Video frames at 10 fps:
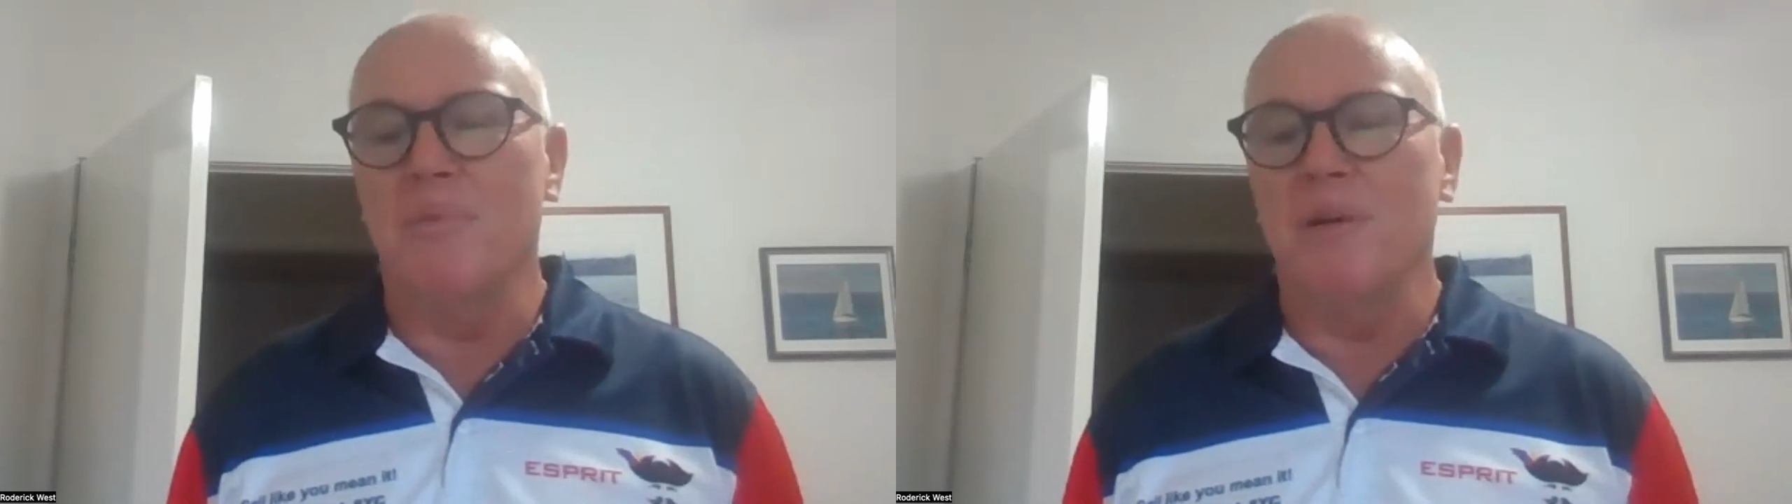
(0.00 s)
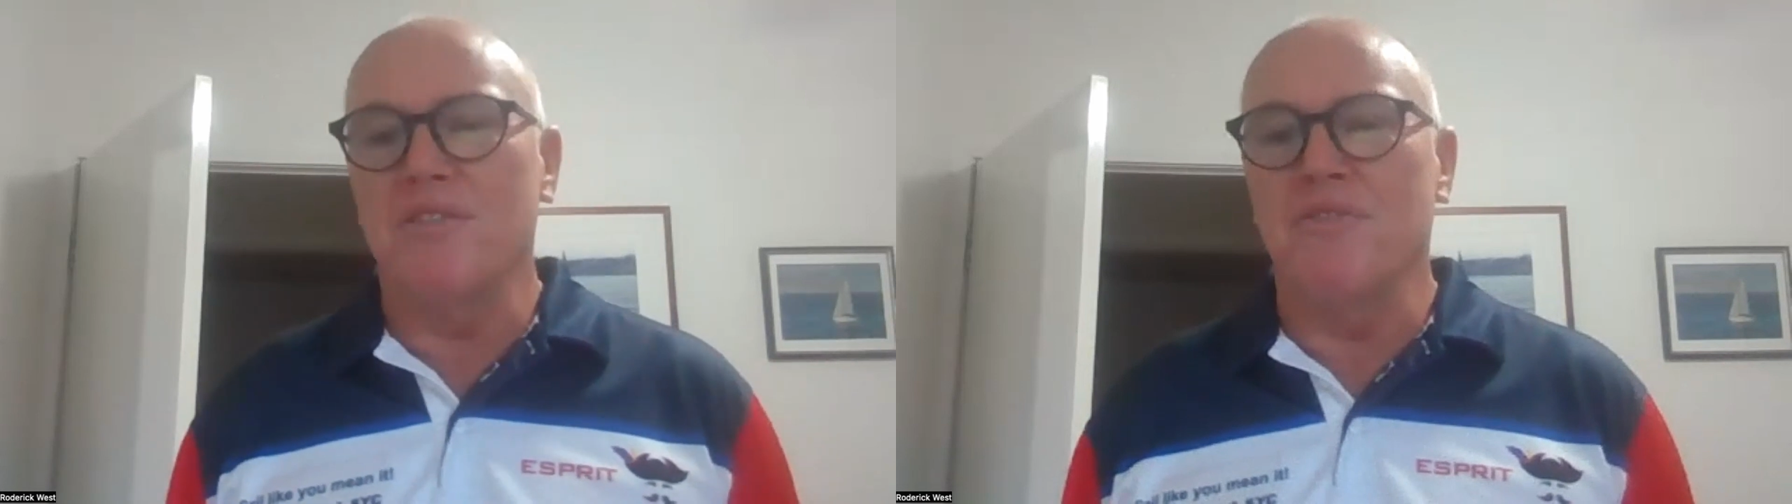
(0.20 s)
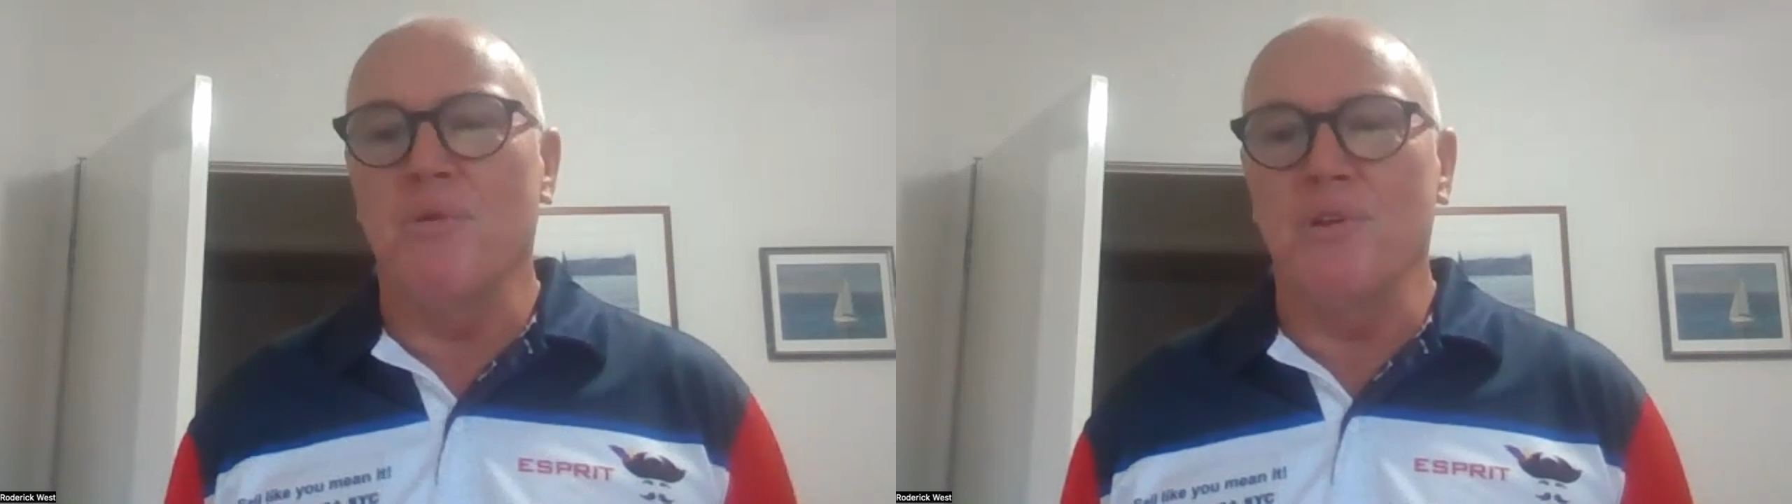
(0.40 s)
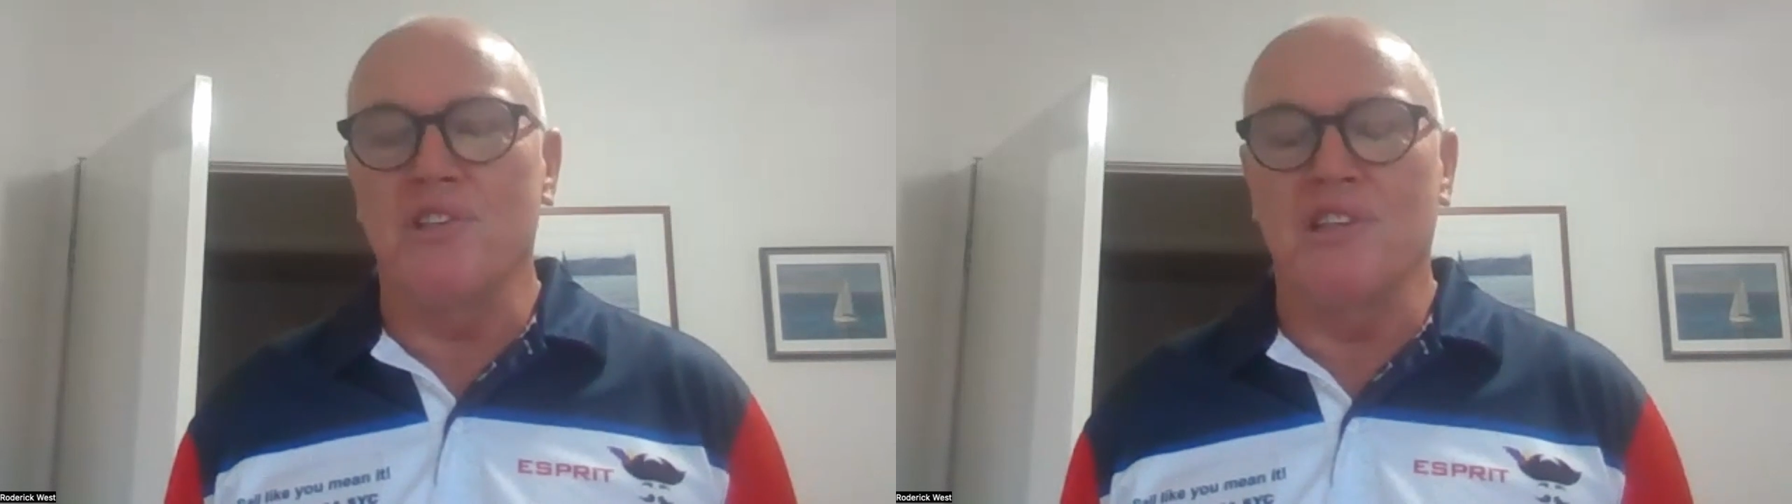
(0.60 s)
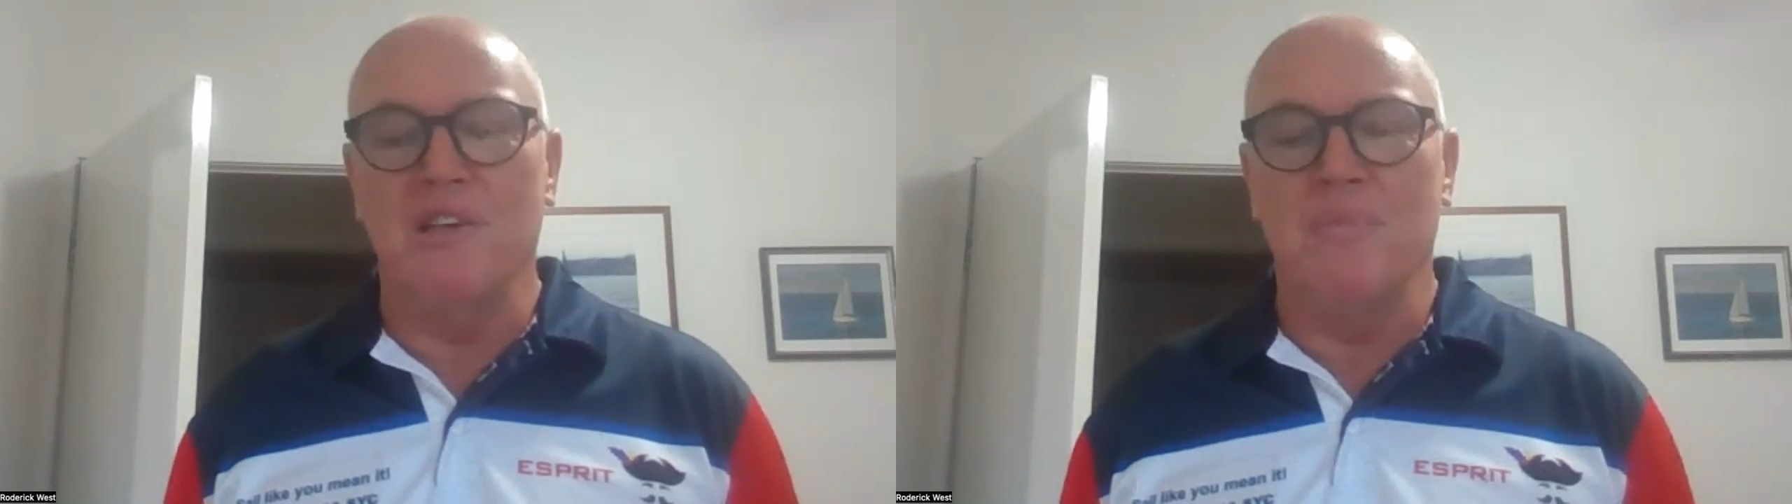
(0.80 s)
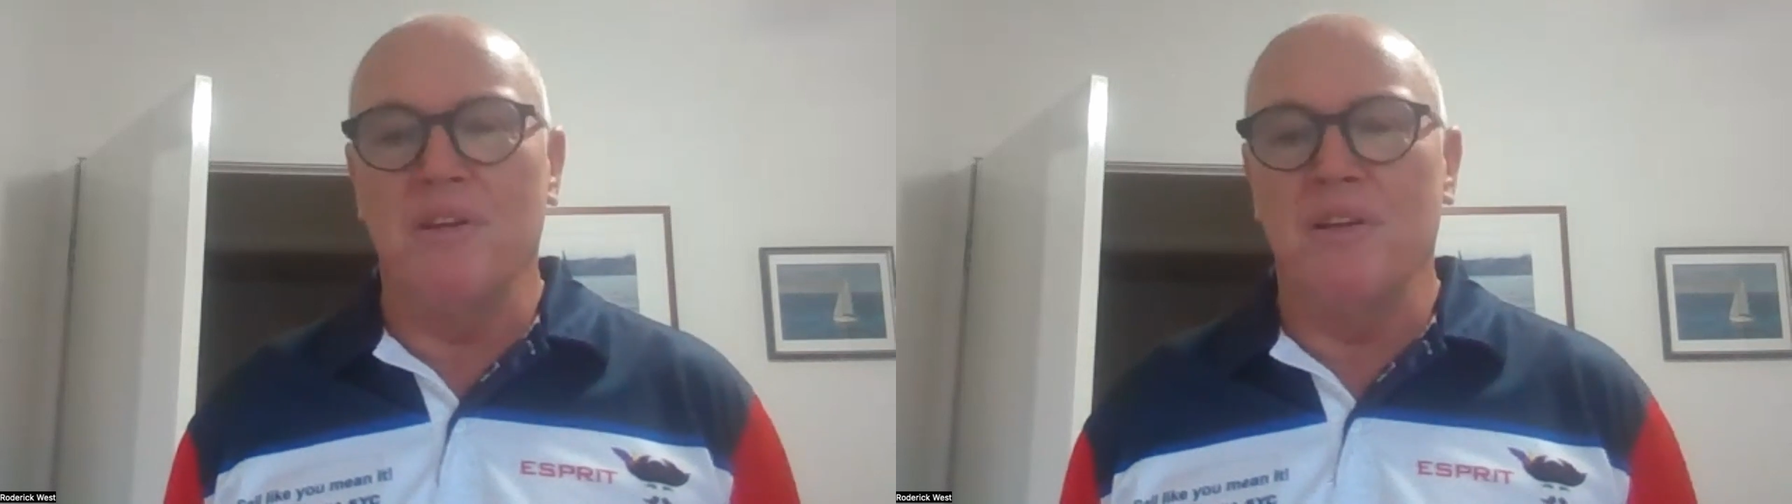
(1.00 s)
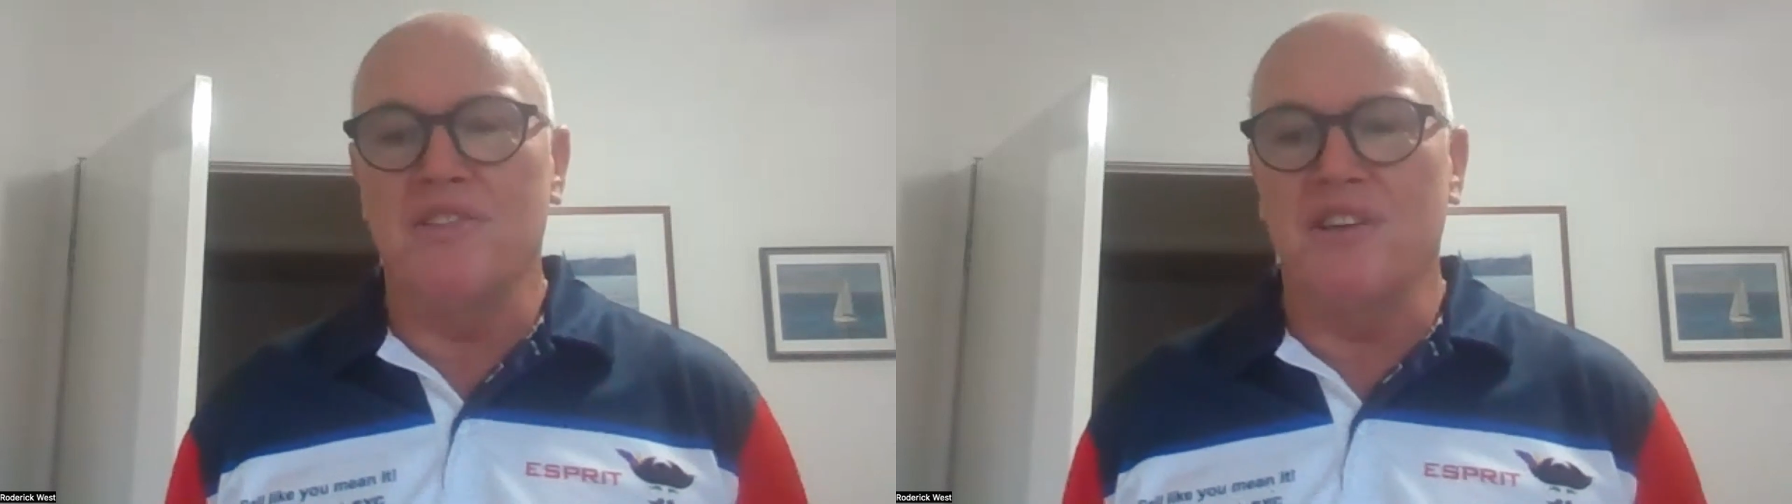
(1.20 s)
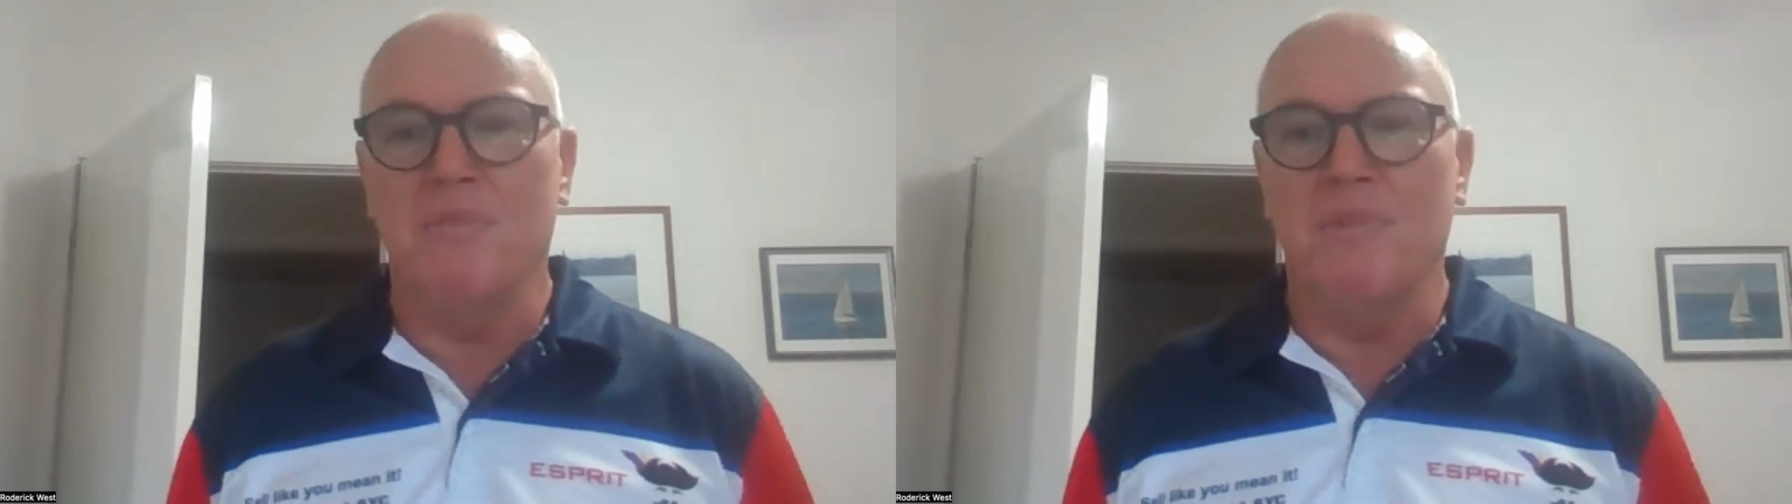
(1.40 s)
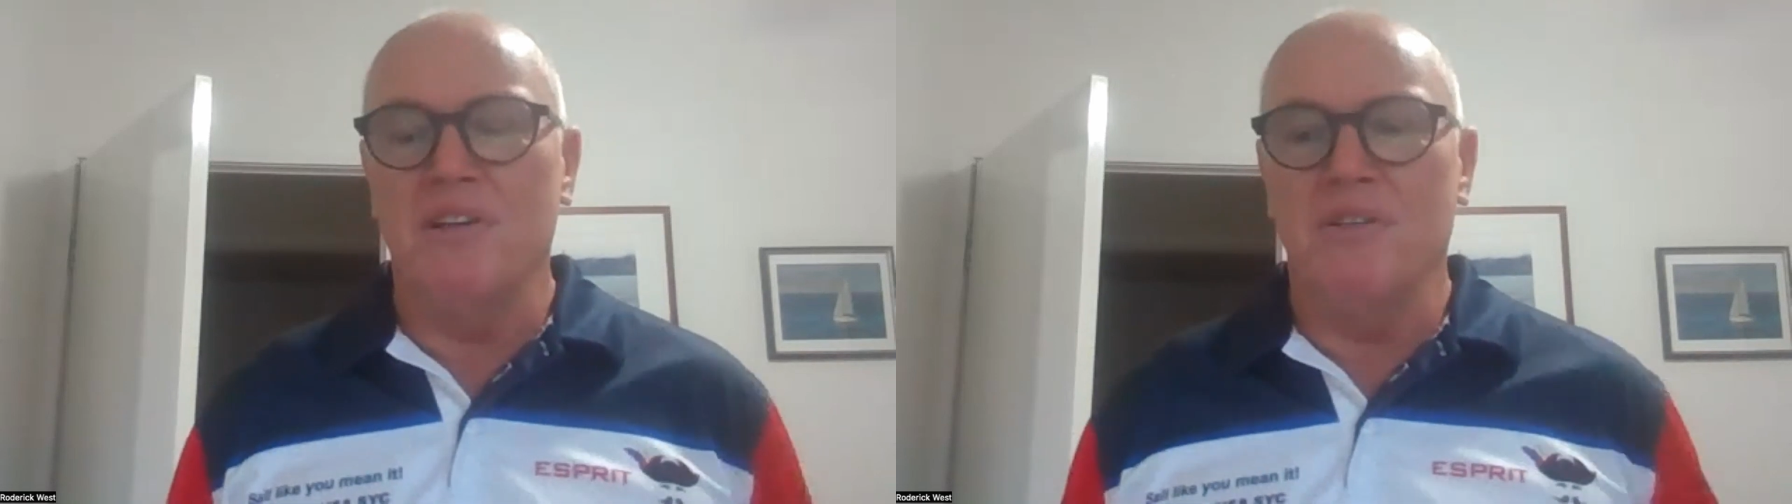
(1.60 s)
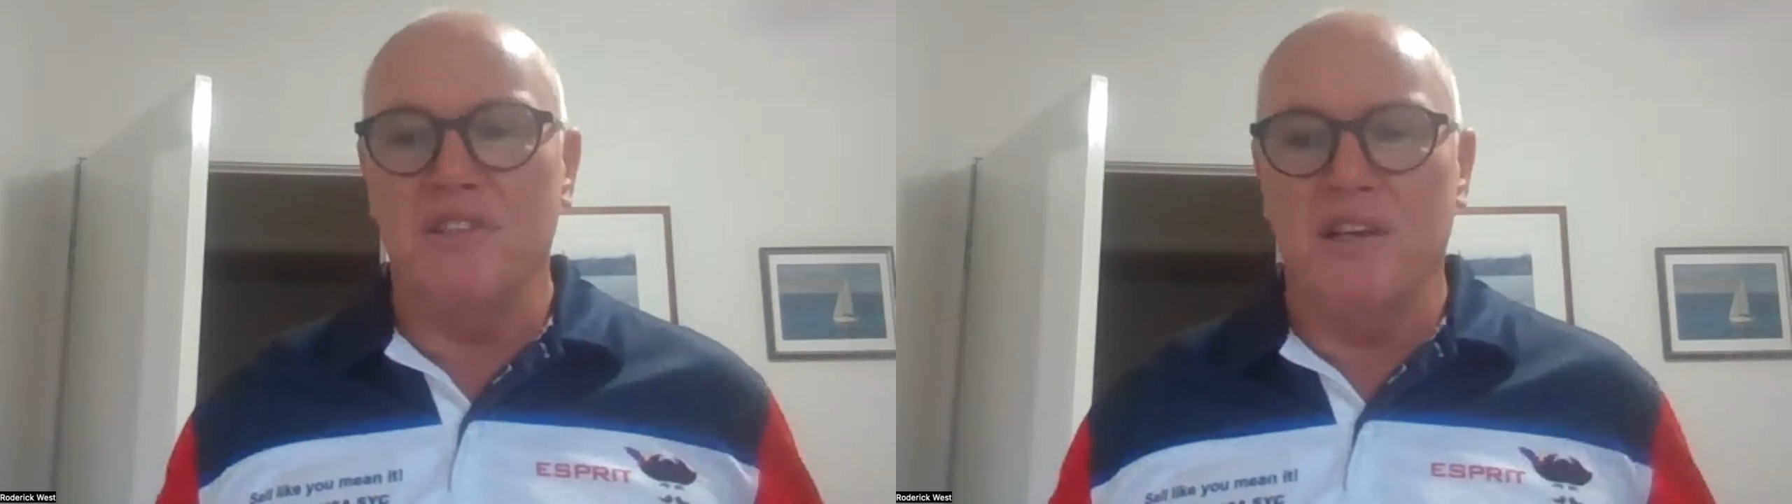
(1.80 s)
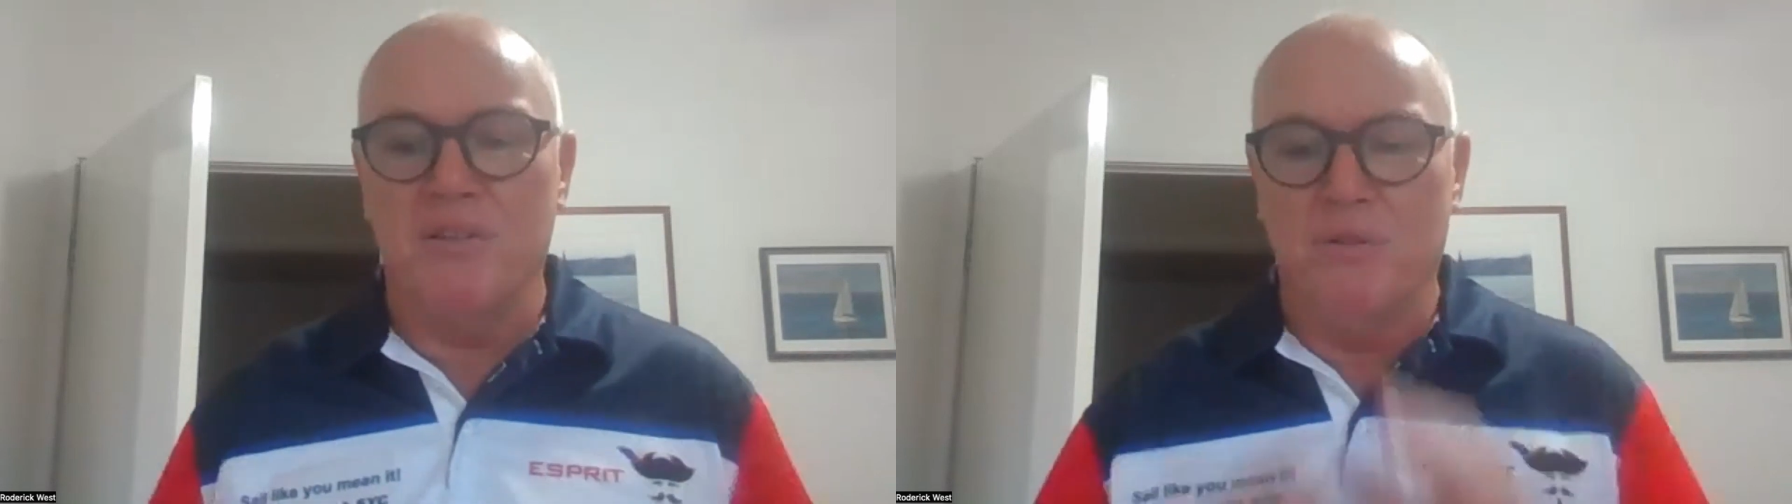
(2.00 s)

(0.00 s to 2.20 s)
about to fall asleep, and then someone yells out,